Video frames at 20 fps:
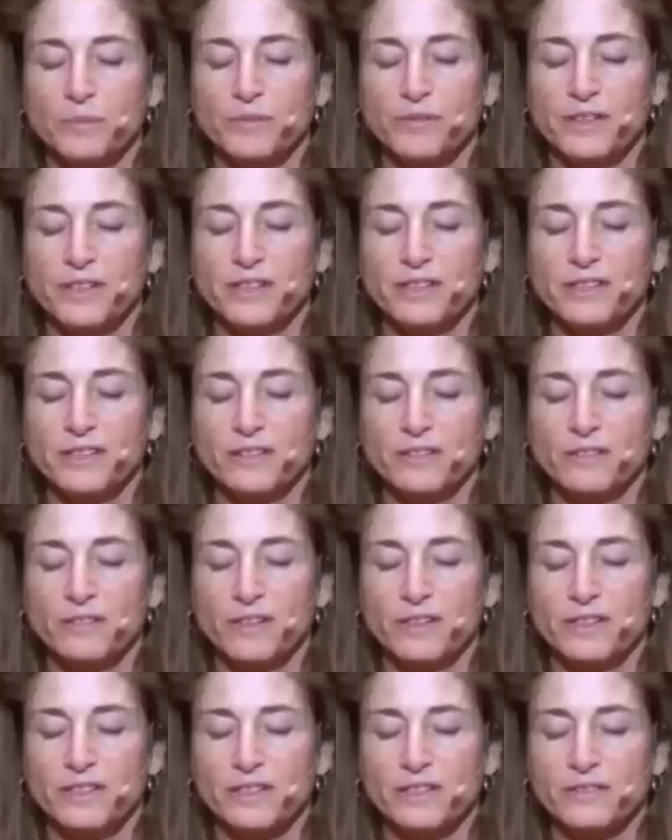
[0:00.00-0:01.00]
bridge
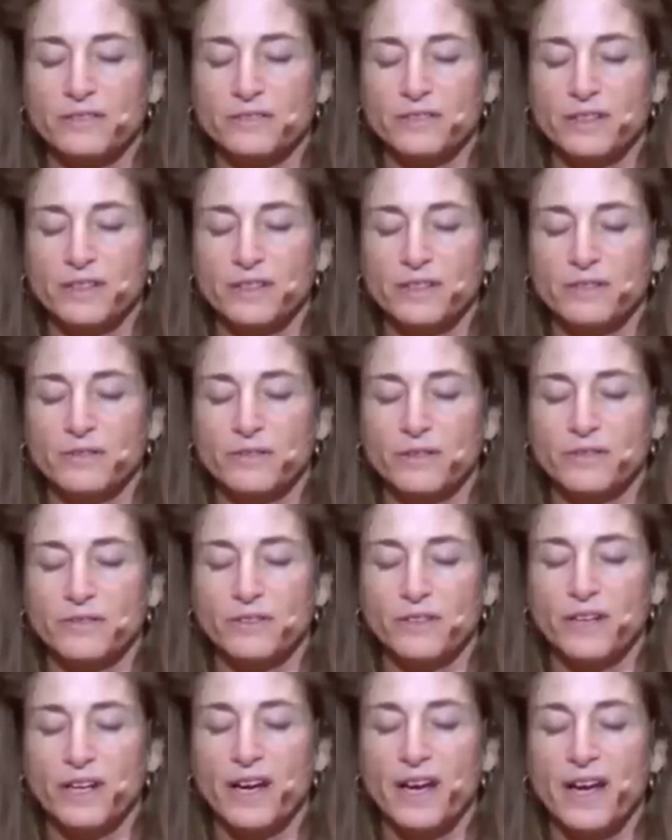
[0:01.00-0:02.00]
across the flooded
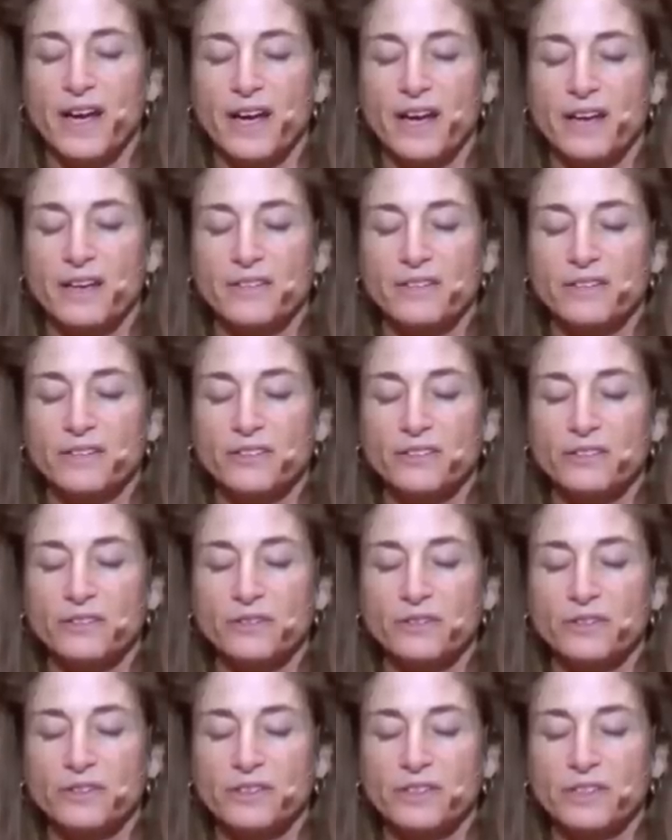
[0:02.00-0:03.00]
river and the
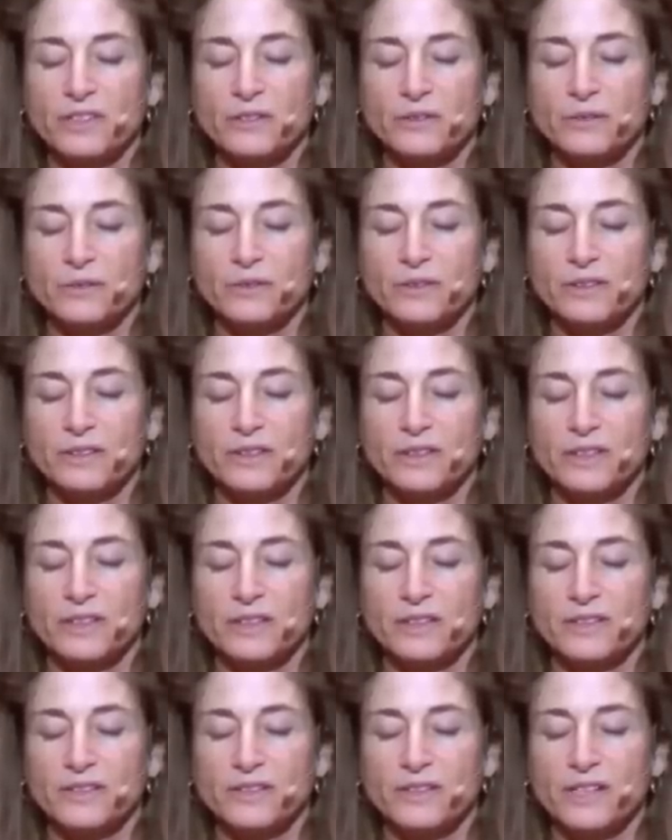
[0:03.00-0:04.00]
surging torrent
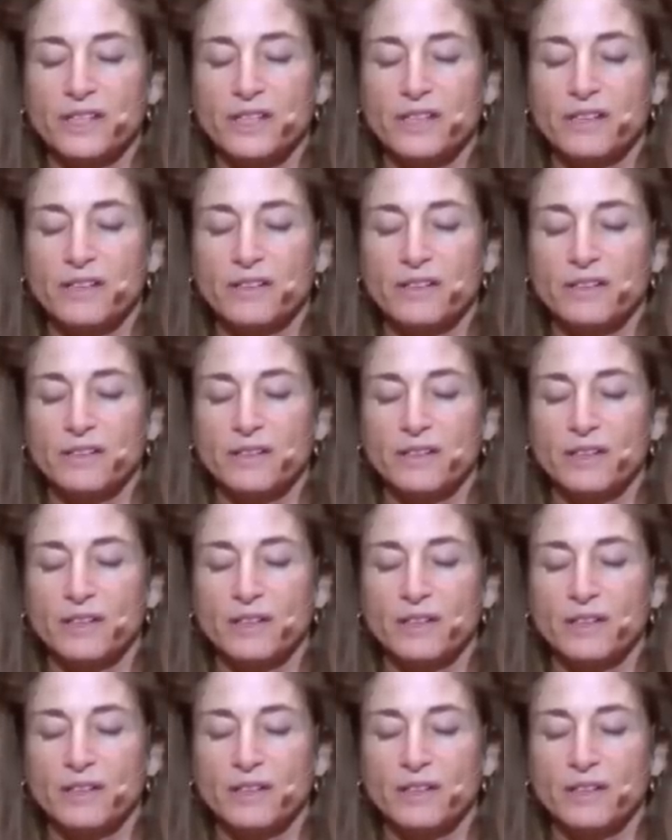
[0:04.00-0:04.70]
underneath.